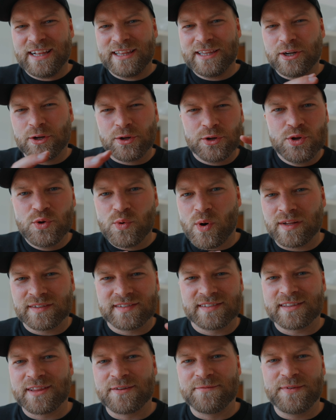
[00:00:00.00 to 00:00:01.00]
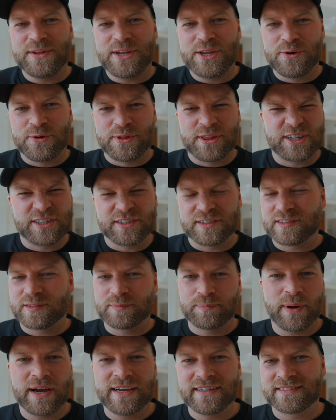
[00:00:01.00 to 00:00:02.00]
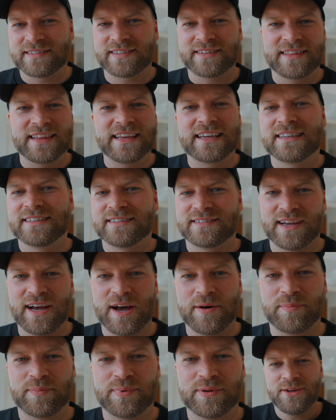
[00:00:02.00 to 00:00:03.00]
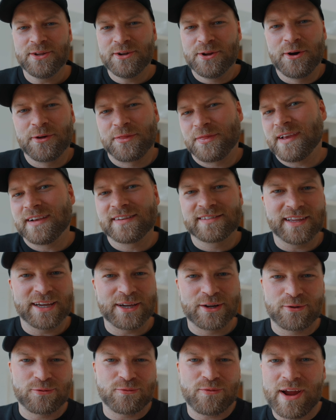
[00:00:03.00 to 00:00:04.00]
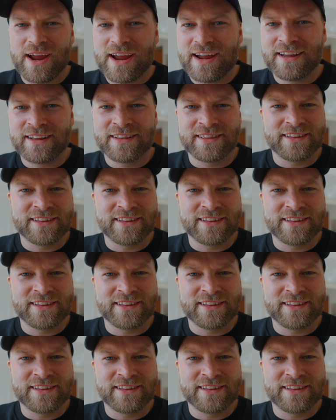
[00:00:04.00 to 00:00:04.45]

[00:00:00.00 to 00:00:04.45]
little nuances in the video that just spice things up. You know, things like grain,